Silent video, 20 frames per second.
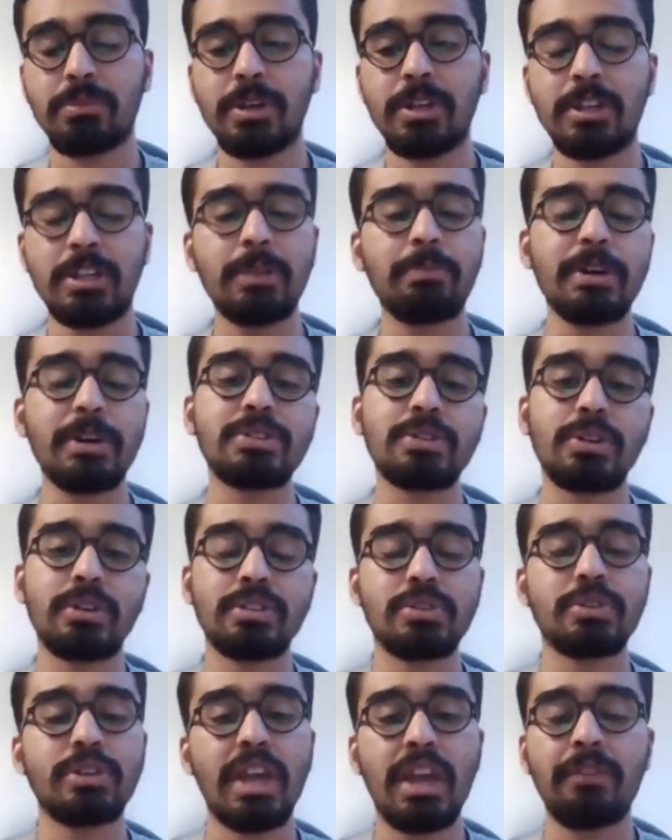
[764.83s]
it depends
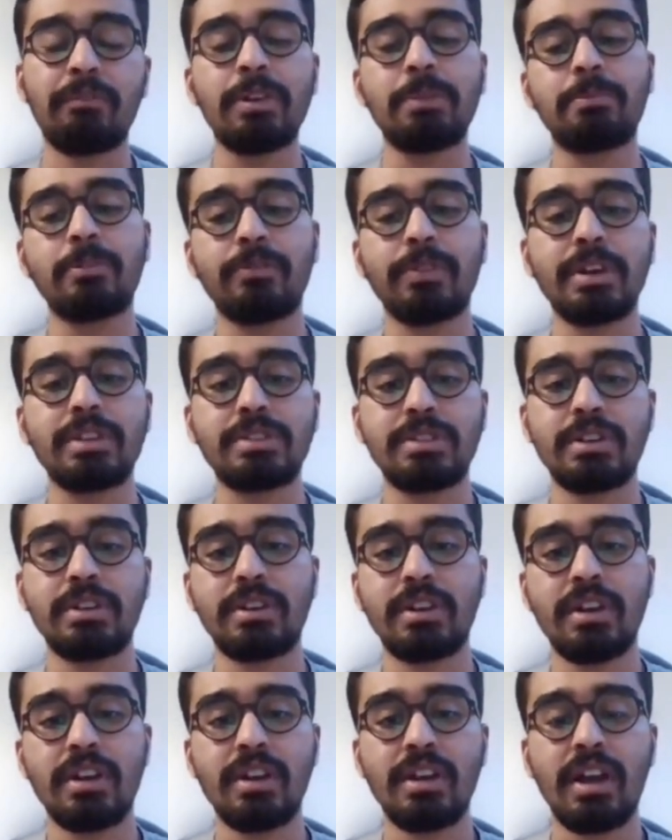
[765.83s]
on so every
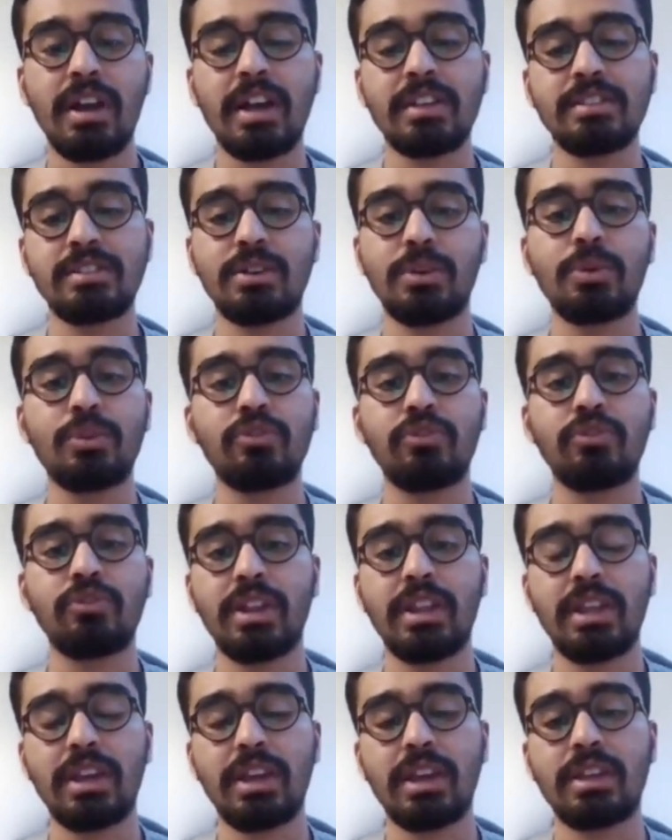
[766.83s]
professor has their own
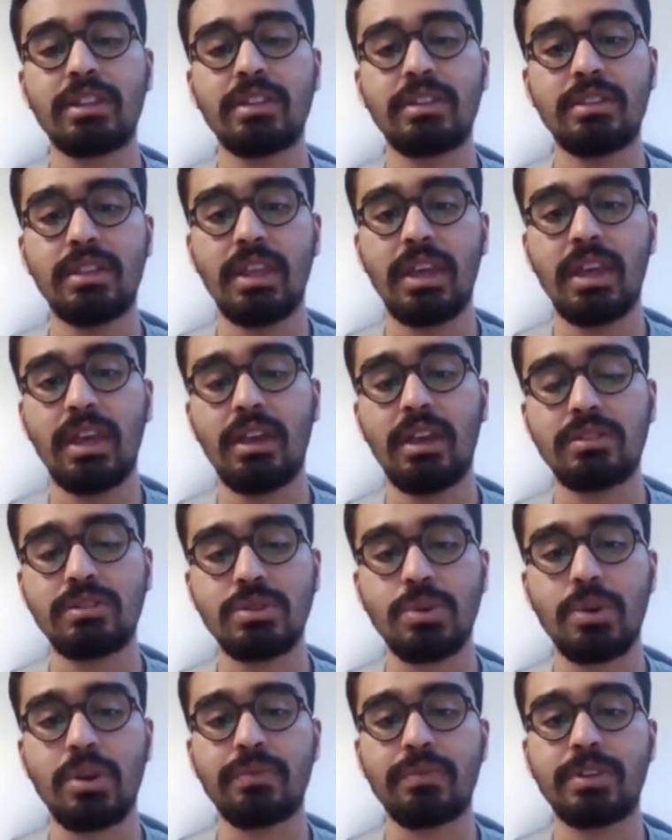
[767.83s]
funding and they
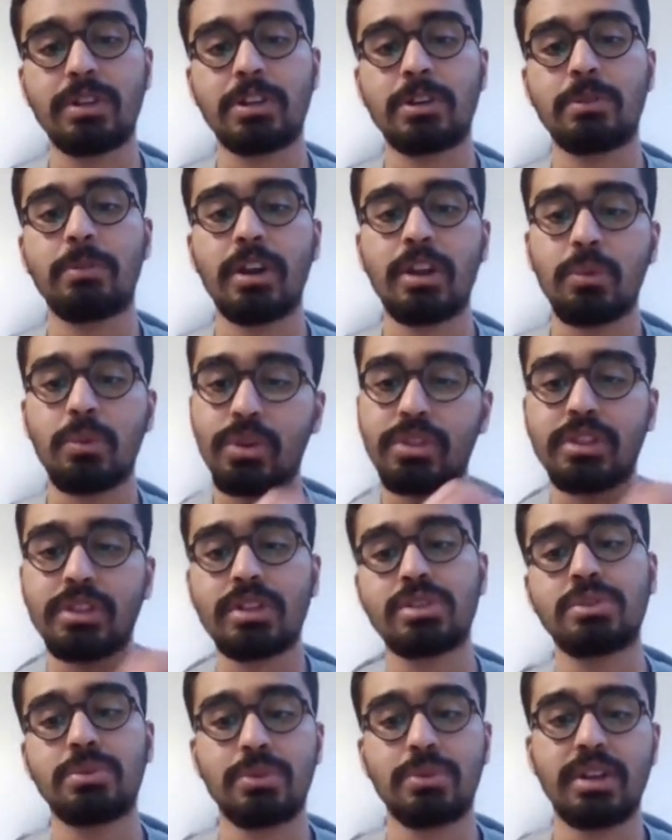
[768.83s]
sort of determine what
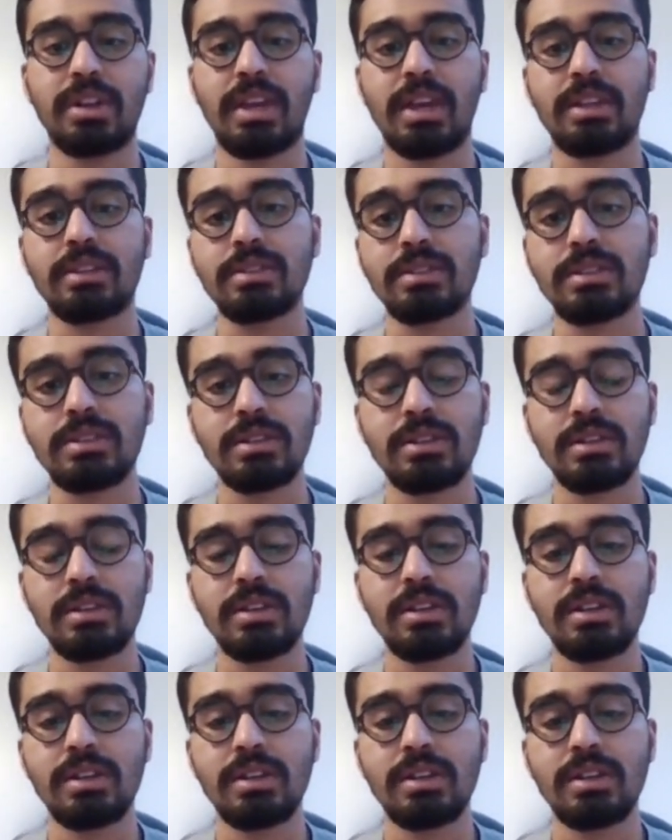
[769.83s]
their student gets